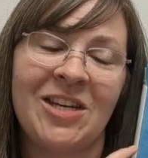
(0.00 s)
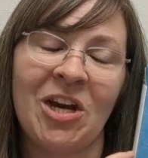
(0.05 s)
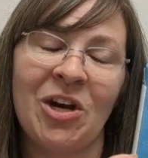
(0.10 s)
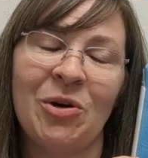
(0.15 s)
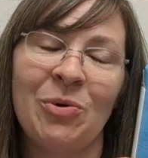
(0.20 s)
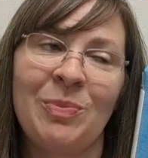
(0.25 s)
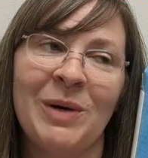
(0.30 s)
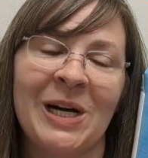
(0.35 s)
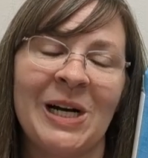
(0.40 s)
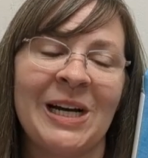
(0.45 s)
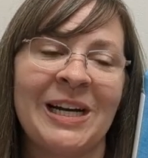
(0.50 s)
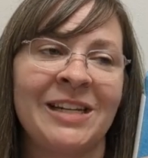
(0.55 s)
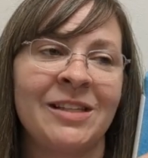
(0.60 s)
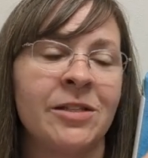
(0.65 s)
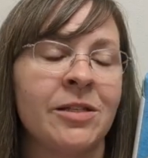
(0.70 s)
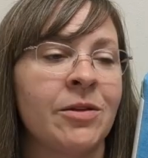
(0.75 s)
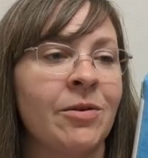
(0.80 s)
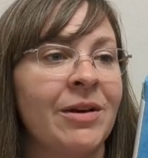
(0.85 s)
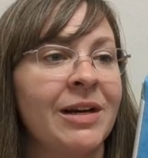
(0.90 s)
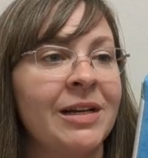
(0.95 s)
two
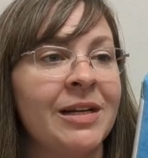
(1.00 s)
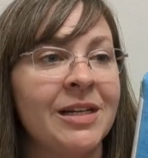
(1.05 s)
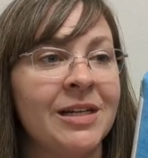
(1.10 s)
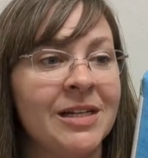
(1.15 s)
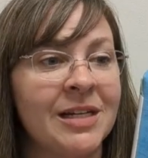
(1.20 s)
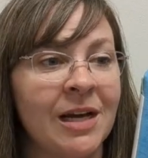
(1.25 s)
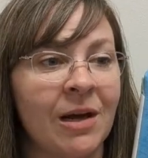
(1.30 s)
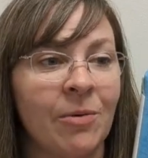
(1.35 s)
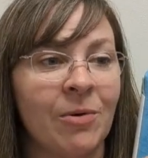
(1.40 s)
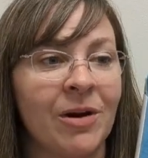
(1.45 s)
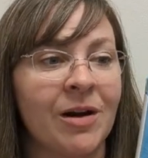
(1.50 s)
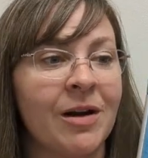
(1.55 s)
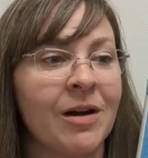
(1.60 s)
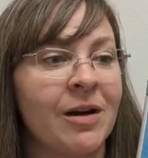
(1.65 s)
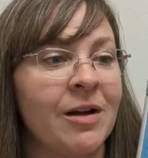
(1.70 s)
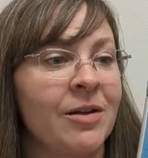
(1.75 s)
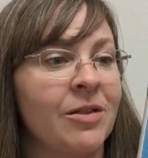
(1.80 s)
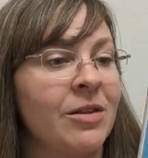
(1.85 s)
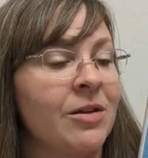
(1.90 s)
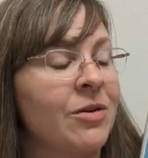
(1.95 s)
behind. So I need to get
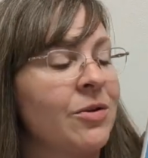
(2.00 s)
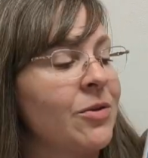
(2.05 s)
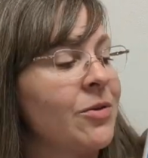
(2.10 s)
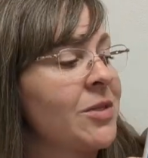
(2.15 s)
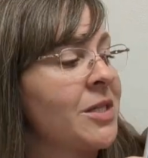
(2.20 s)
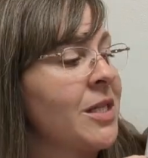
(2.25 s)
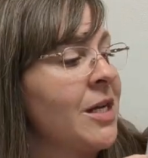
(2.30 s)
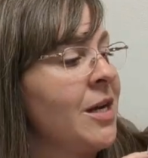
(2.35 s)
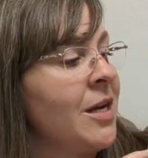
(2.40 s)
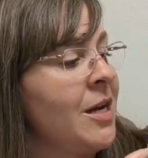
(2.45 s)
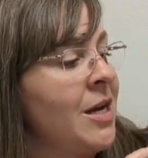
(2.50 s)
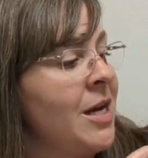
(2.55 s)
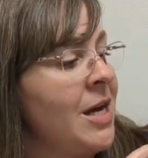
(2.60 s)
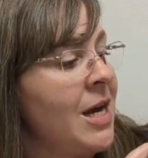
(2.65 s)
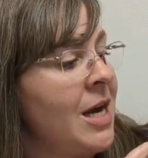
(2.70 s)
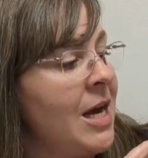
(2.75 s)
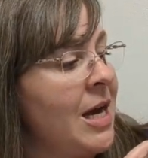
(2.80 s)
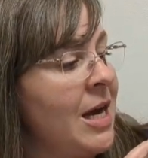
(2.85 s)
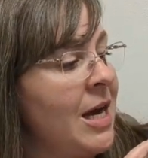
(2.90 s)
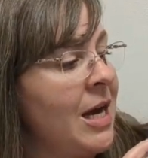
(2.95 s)
working on those.
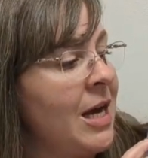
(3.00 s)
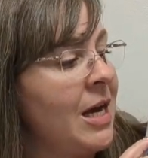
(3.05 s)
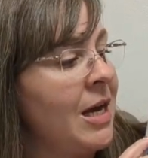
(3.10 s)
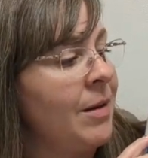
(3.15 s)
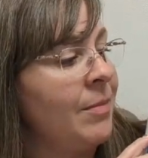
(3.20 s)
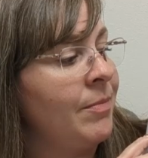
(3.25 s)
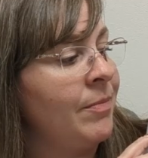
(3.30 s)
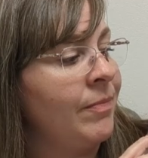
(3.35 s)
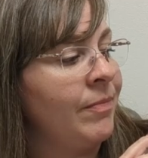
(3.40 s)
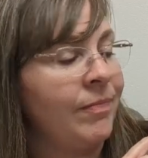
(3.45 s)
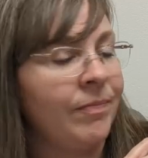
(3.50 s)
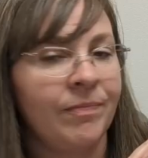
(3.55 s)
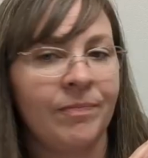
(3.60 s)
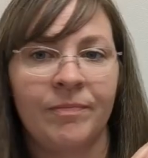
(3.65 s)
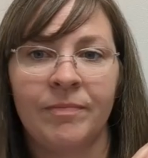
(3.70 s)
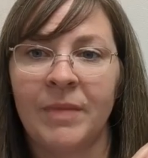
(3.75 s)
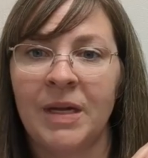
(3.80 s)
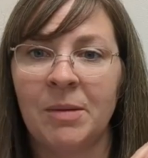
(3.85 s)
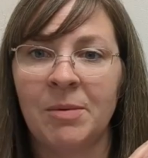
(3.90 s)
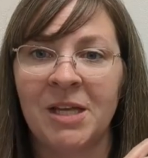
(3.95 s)
Um,
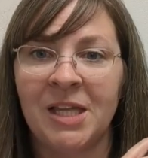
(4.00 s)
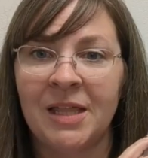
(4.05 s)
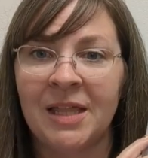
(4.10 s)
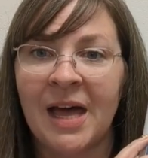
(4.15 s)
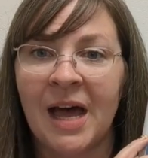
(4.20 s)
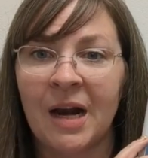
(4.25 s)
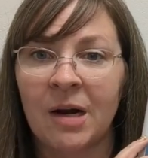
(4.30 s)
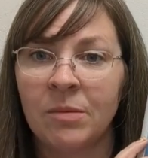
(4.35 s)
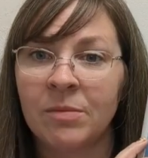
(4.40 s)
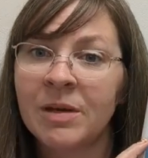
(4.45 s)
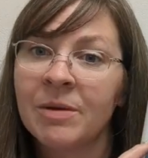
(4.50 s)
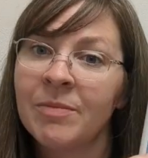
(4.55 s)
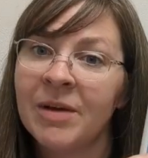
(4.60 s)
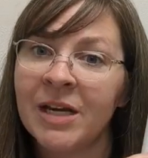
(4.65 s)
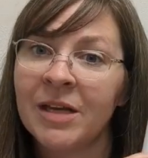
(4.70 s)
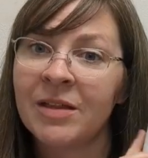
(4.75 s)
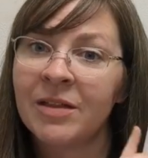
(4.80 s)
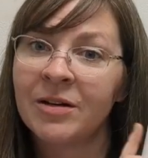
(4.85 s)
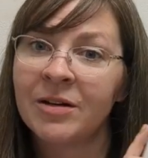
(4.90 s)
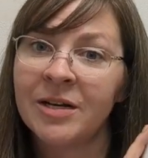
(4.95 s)
maybe that'll be
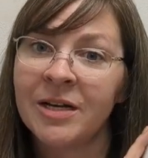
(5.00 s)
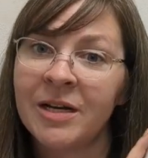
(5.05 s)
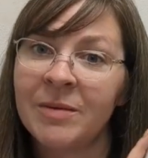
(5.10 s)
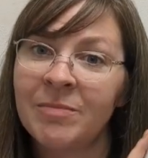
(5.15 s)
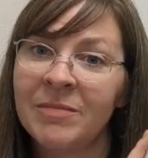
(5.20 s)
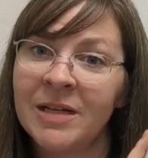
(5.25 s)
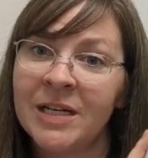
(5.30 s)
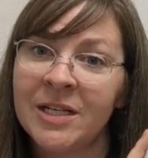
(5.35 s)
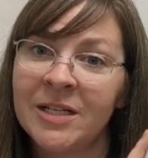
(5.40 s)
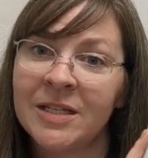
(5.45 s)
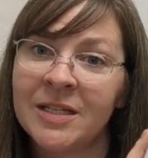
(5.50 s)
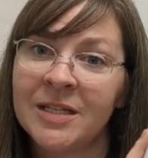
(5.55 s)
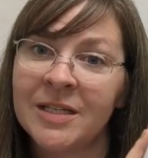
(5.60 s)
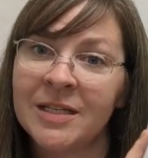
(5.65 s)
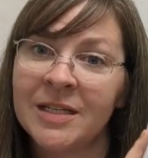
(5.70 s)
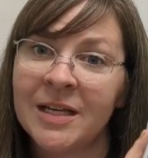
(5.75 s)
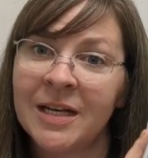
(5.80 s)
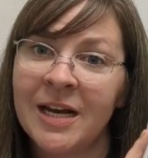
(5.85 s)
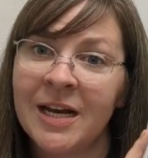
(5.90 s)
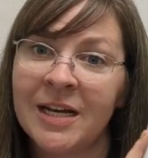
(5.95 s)
my 30 minutes
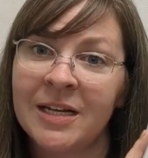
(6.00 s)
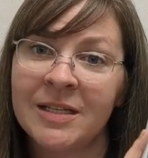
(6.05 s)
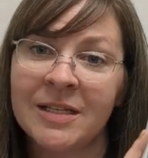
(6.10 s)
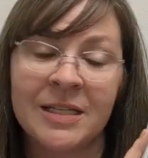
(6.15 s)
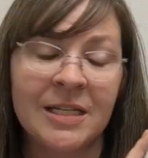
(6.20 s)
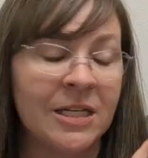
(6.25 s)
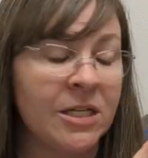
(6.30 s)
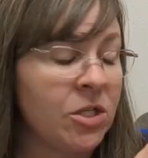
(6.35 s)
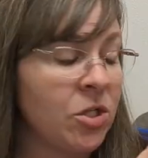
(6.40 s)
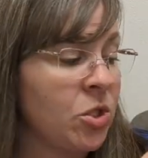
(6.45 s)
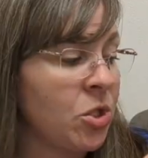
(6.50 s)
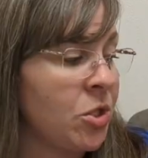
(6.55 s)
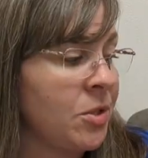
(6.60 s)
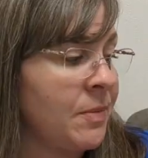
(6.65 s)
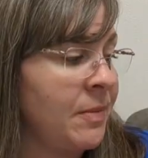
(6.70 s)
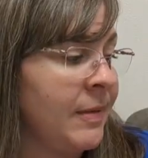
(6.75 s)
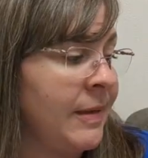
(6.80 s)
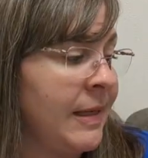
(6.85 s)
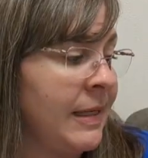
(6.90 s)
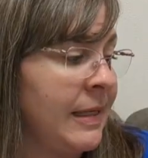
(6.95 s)
a day stitch.